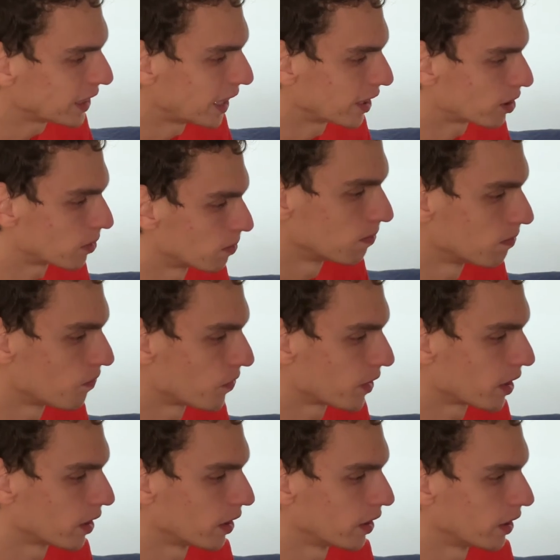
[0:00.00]
that
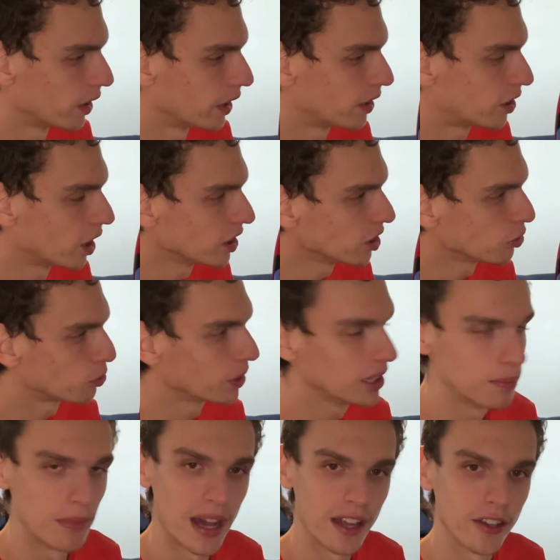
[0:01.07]
it doesn't
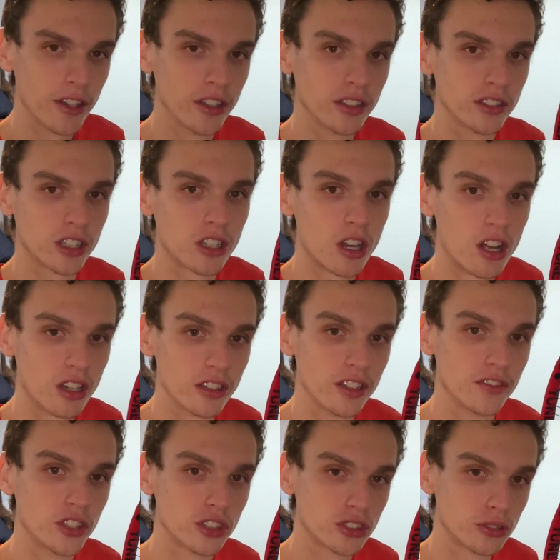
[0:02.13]
really matter the color
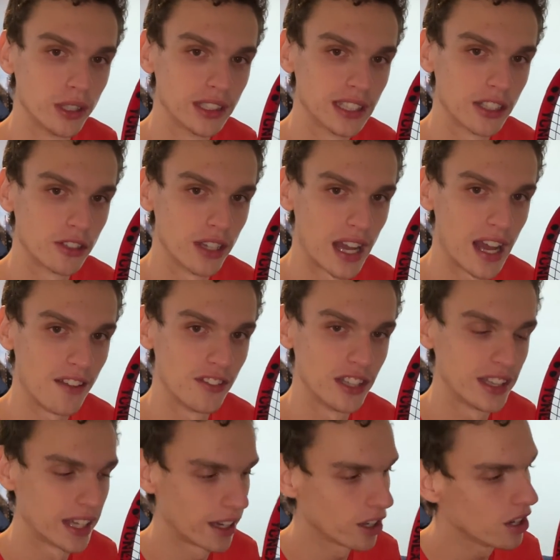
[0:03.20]
of the string that you have
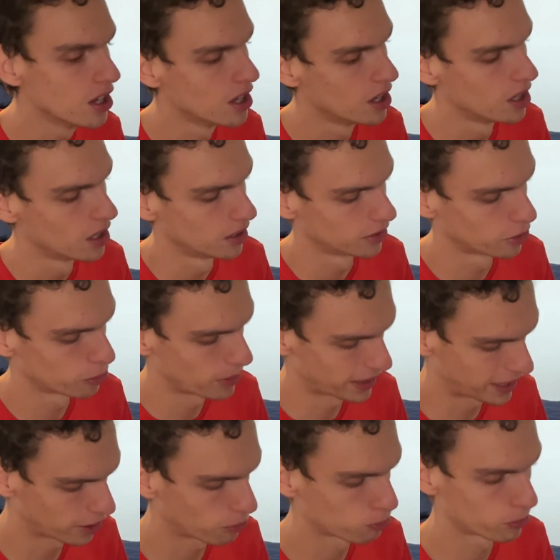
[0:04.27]
in there. The
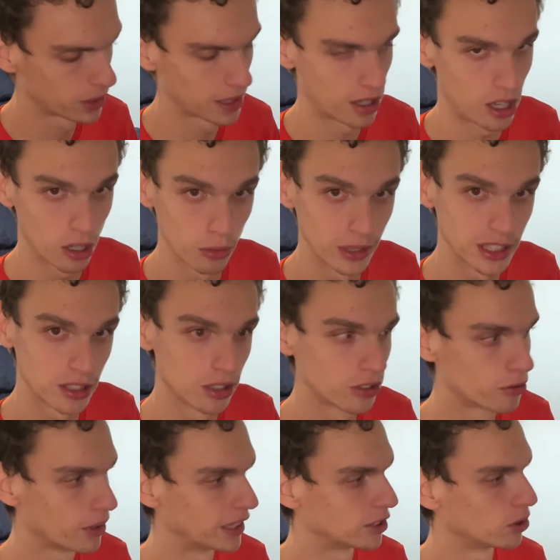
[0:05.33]
racket will always
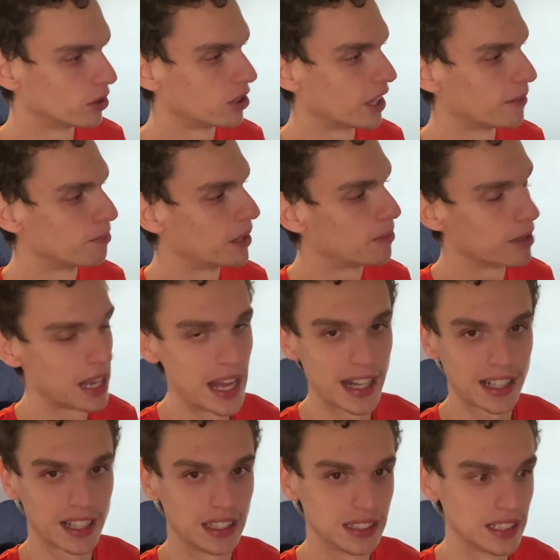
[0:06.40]
look great. So it can be
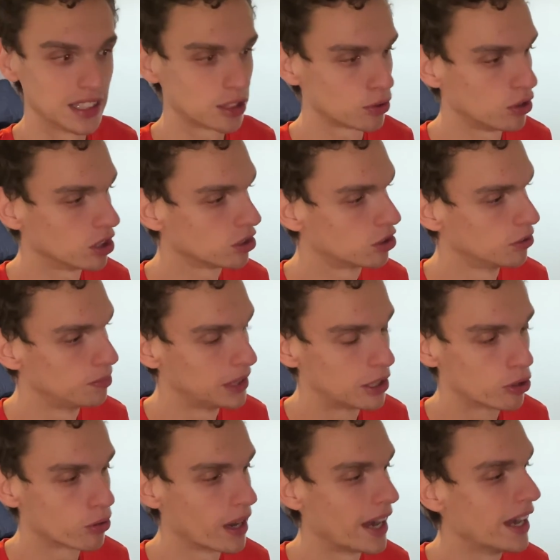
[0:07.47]
black like this one, could be
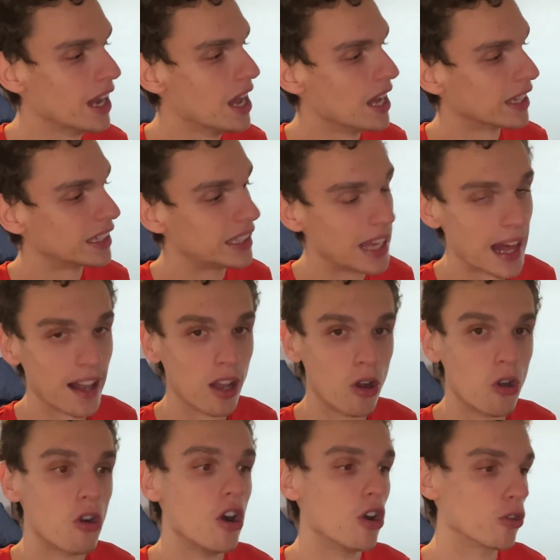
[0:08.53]
gray,
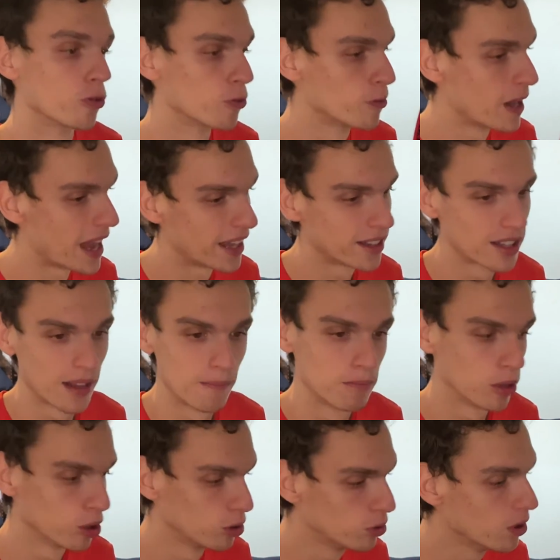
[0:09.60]
yellow, red,
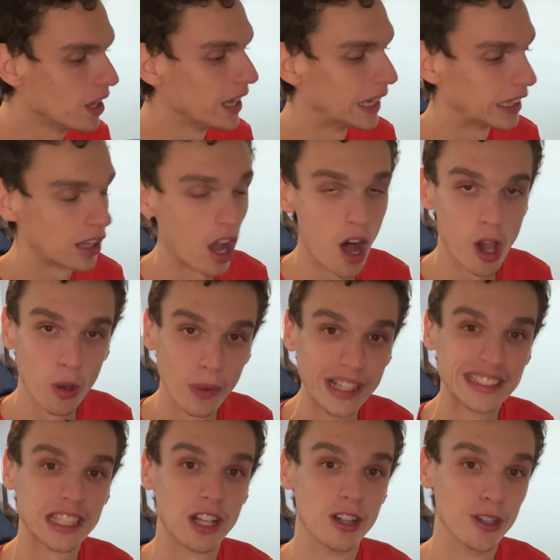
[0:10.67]
blue. It
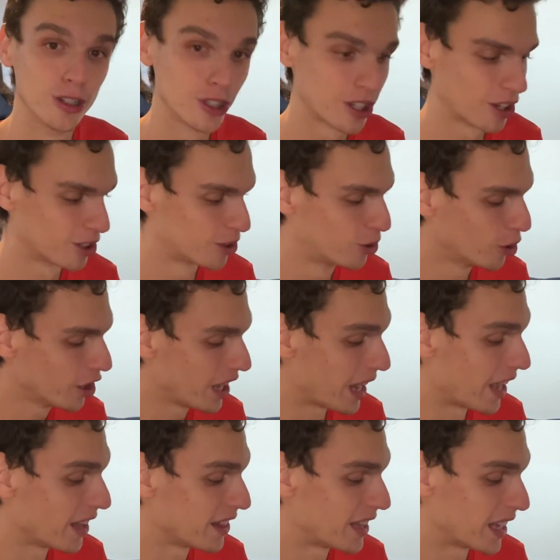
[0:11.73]
always look good,
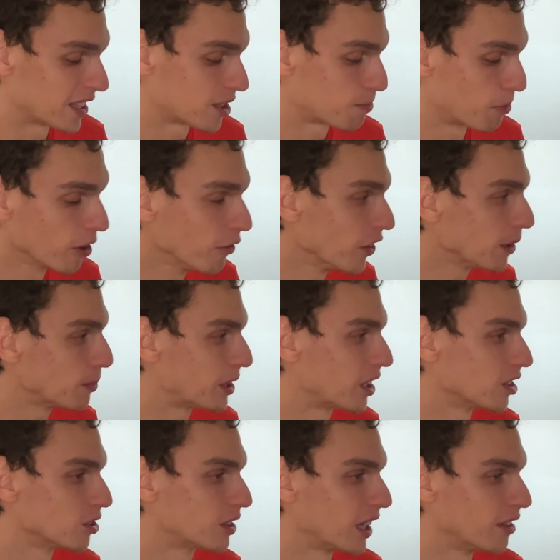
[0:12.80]
and that's perfect
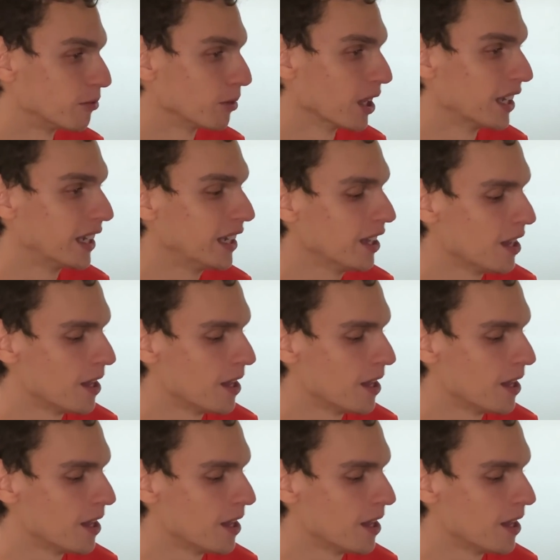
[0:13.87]
because you can really,